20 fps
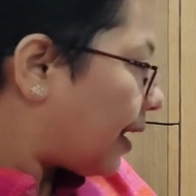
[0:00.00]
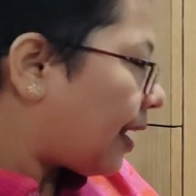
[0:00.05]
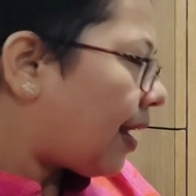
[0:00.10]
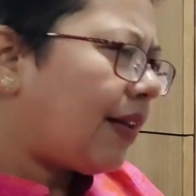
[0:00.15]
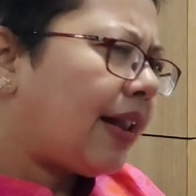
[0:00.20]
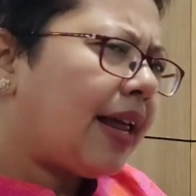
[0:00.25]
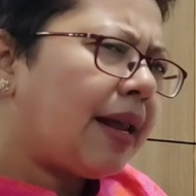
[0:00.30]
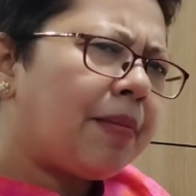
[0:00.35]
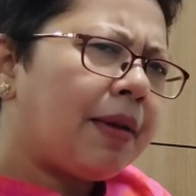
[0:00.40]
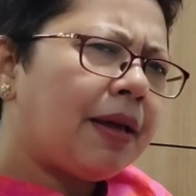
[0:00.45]

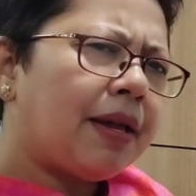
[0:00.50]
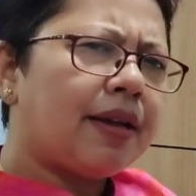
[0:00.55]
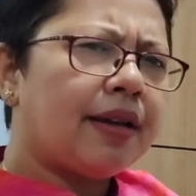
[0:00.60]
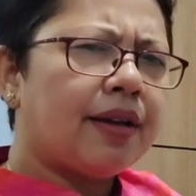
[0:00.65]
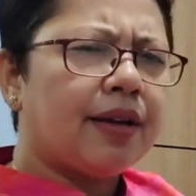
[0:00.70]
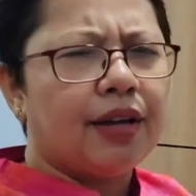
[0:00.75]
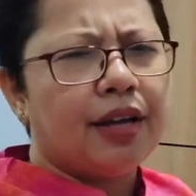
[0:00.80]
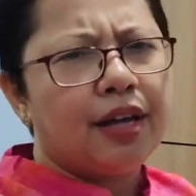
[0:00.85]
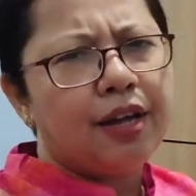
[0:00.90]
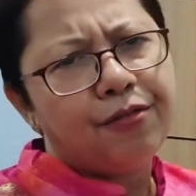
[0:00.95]
Now
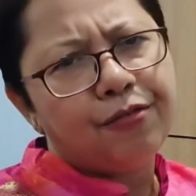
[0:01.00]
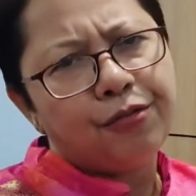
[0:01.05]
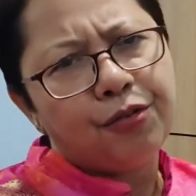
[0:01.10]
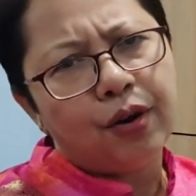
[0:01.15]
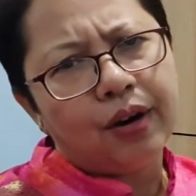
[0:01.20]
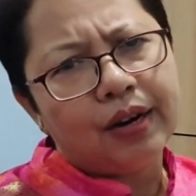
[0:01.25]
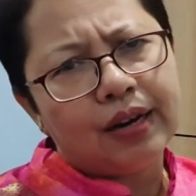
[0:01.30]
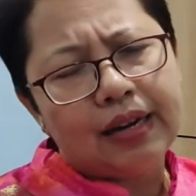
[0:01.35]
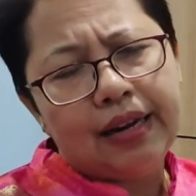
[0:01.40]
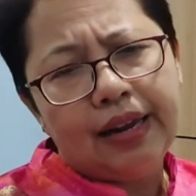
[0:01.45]
if
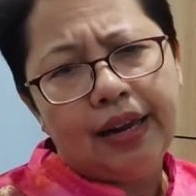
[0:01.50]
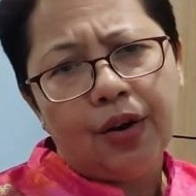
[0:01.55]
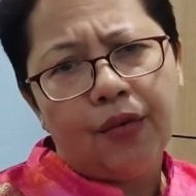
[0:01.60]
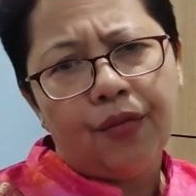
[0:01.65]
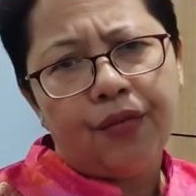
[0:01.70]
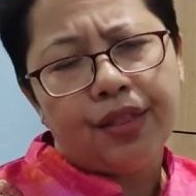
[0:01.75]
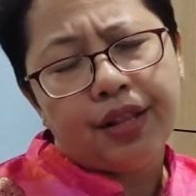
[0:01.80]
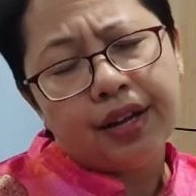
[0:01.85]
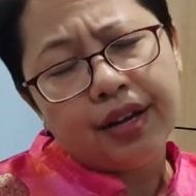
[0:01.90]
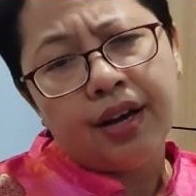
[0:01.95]
you're
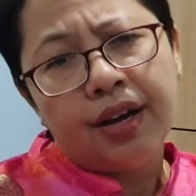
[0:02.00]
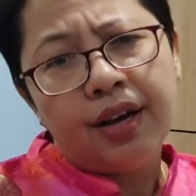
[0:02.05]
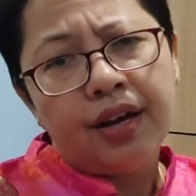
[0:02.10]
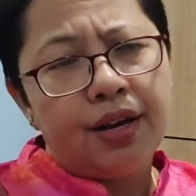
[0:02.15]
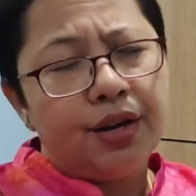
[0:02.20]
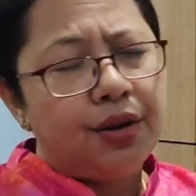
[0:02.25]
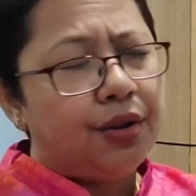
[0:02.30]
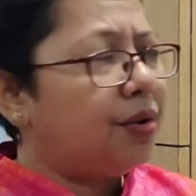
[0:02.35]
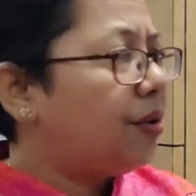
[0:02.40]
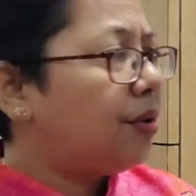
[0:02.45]
clear with
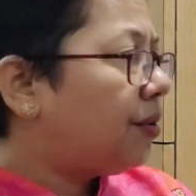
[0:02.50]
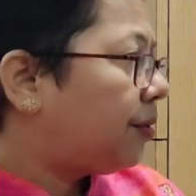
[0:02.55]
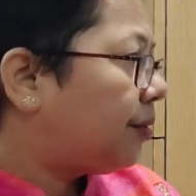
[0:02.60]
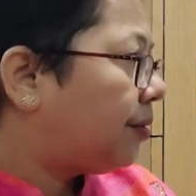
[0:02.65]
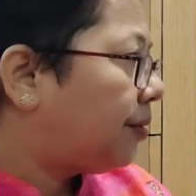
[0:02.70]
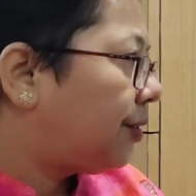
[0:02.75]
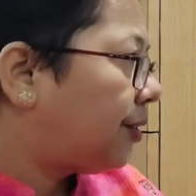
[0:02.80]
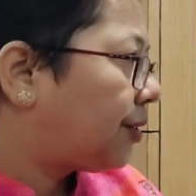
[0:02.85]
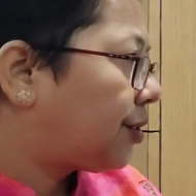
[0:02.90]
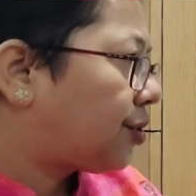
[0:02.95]

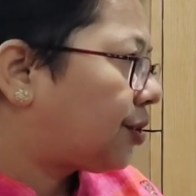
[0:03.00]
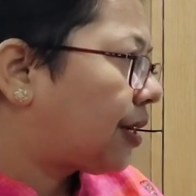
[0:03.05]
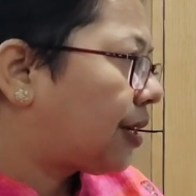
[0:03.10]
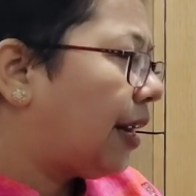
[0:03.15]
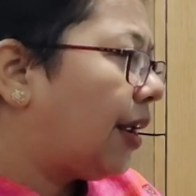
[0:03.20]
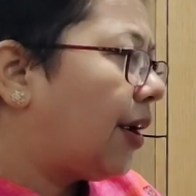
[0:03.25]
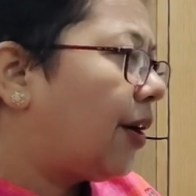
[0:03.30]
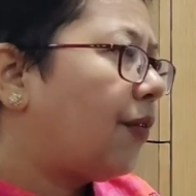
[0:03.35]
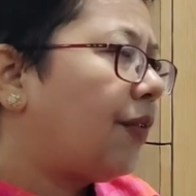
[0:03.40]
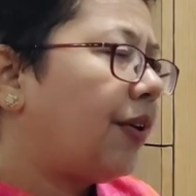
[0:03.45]

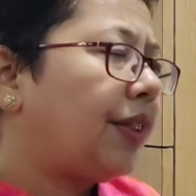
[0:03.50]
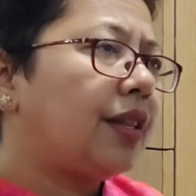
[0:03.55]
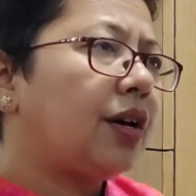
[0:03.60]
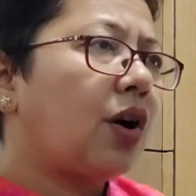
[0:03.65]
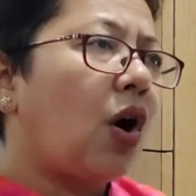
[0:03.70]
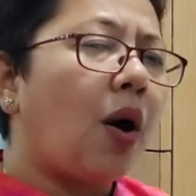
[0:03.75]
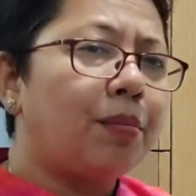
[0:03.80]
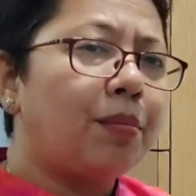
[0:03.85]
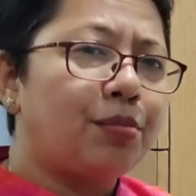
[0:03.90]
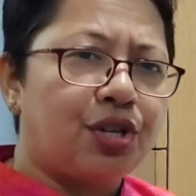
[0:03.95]

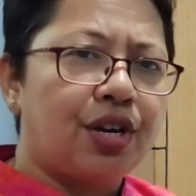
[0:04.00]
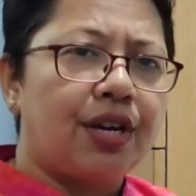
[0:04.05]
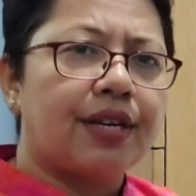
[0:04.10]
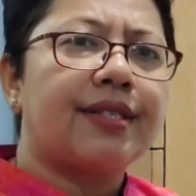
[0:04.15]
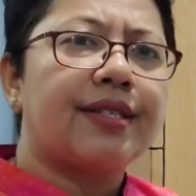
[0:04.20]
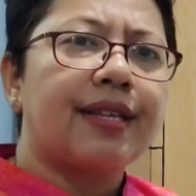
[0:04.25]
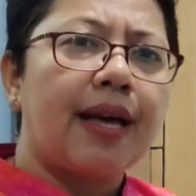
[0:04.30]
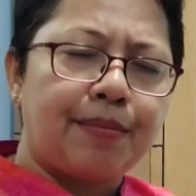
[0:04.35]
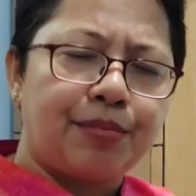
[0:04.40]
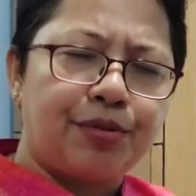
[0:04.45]
the
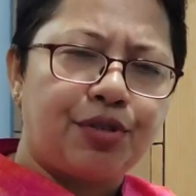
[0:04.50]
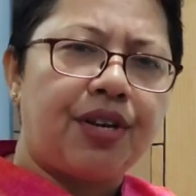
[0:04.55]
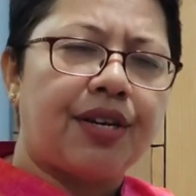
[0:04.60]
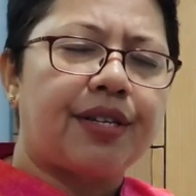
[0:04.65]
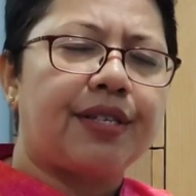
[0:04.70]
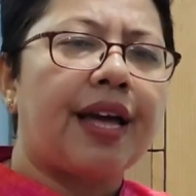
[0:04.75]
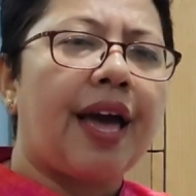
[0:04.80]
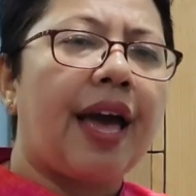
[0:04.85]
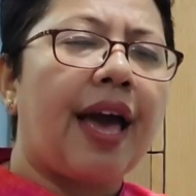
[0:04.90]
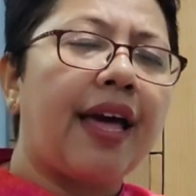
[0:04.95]
object,
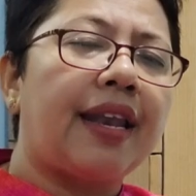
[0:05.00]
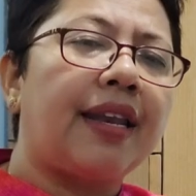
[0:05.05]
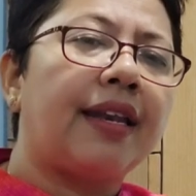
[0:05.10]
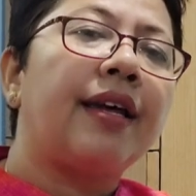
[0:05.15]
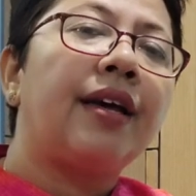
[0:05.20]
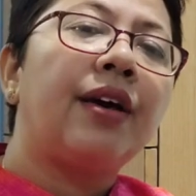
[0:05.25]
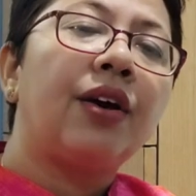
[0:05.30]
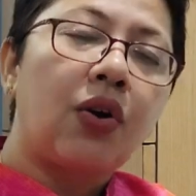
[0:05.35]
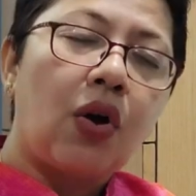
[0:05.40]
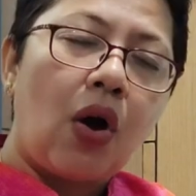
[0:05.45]
subject,
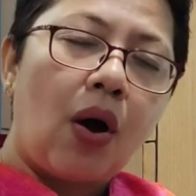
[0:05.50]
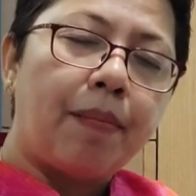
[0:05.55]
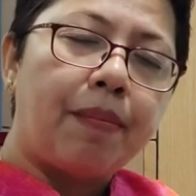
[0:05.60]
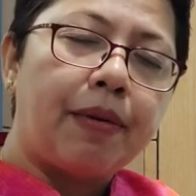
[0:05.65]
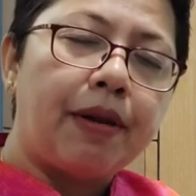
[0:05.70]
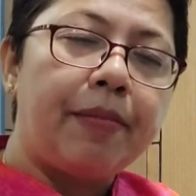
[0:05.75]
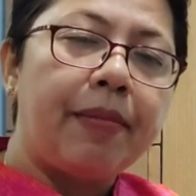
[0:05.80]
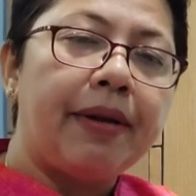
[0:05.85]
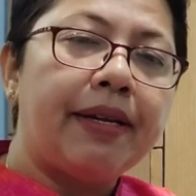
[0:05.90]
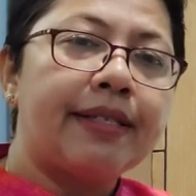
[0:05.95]
and
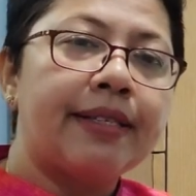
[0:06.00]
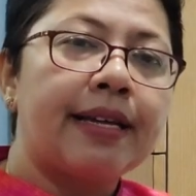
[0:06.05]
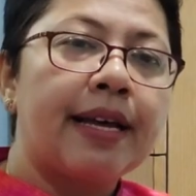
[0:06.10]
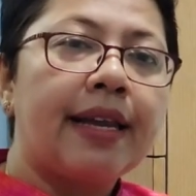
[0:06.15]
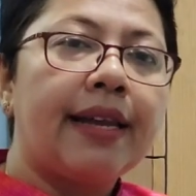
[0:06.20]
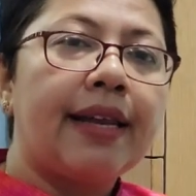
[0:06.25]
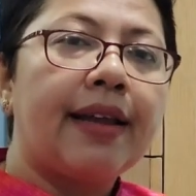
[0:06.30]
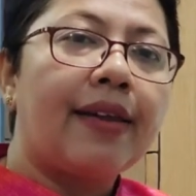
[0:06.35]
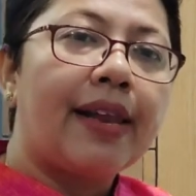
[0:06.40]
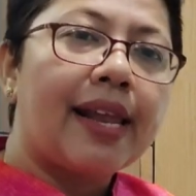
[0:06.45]
complement,
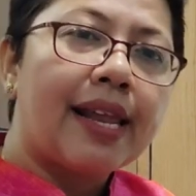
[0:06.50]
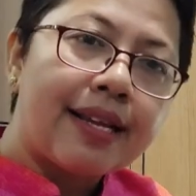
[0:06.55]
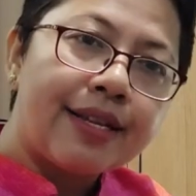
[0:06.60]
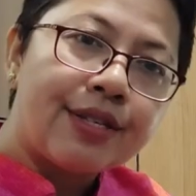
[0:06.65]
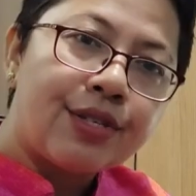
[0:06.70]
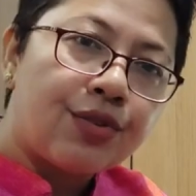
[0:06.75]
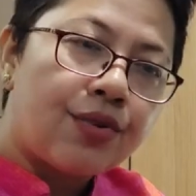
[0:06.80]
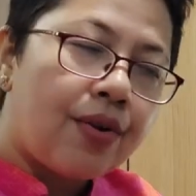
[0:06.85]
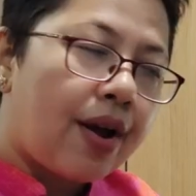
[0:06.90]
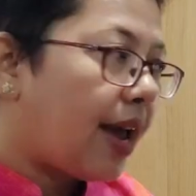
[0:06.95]
now let
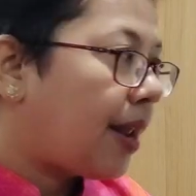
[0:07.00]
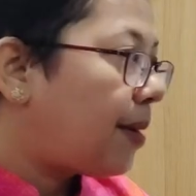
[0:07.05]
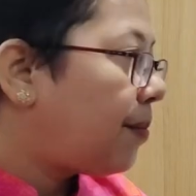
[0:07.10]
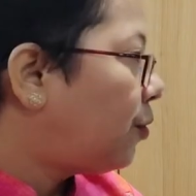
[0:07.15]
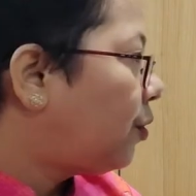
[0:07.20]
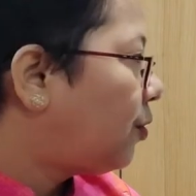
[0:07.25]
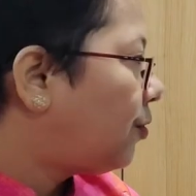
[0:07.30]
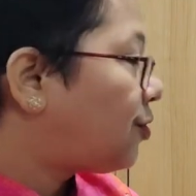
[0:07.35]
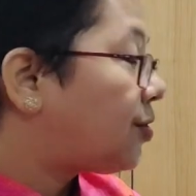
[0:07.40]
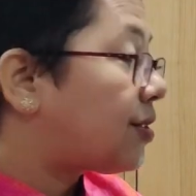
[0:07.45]
us try and
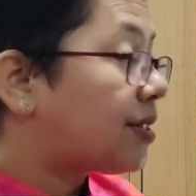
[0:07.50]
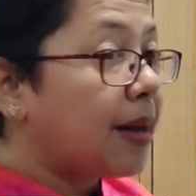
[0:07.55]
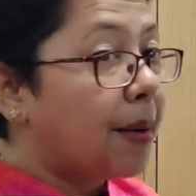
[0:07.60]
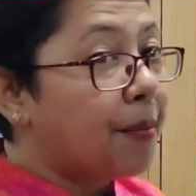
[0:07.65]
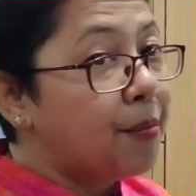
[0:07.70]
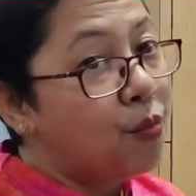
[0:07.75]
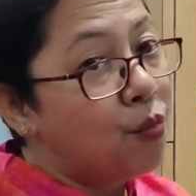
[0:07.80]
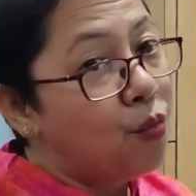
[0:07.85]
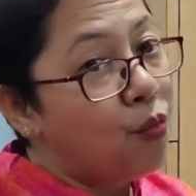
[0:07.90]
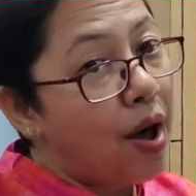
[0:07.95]
move to
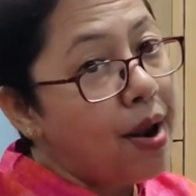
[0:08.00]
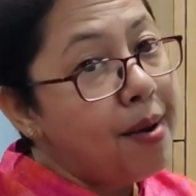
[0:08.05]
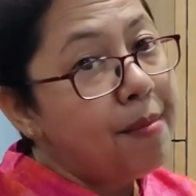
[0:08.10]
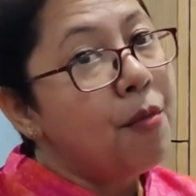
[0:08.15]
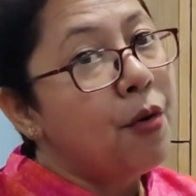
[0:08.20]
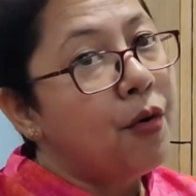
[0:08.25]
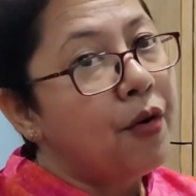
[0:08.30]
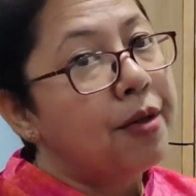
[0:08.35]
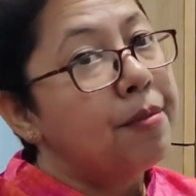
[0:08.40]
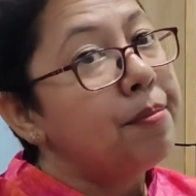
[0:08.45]

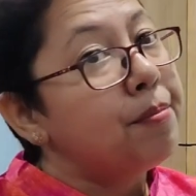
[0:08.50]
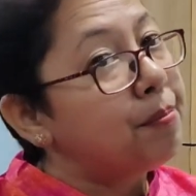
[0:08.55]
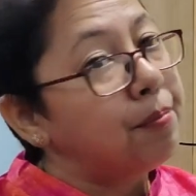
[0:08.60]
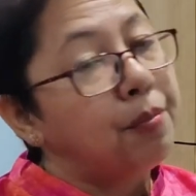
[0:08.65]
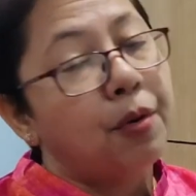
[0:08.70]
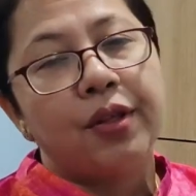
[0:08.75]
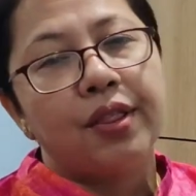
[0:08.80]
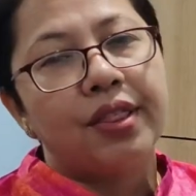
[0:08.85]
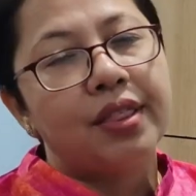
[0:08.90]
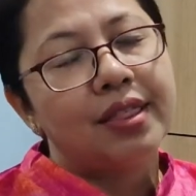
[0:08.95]
one more
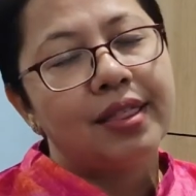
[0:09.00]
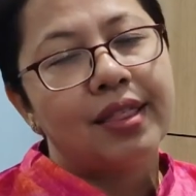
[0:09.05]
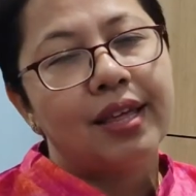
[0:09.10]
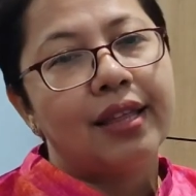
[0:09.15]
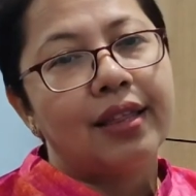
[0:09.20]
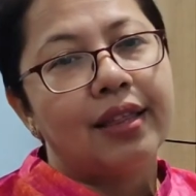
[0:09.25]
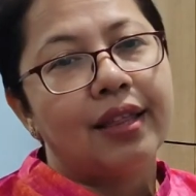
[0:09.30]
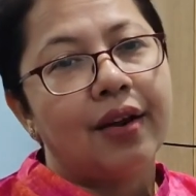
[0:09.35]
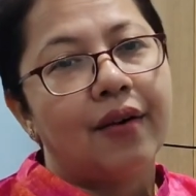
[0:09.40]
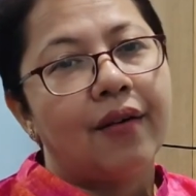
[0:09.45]
important
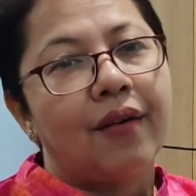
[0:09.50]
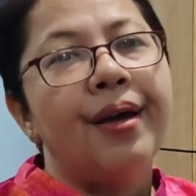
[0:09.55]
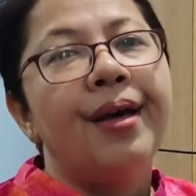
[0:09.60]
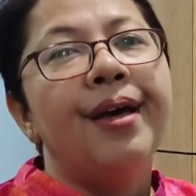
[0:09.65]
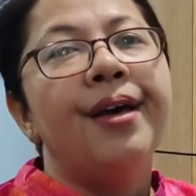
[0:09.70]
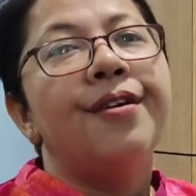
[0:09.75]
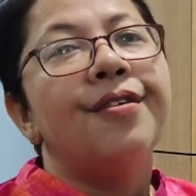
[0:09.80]
thing there,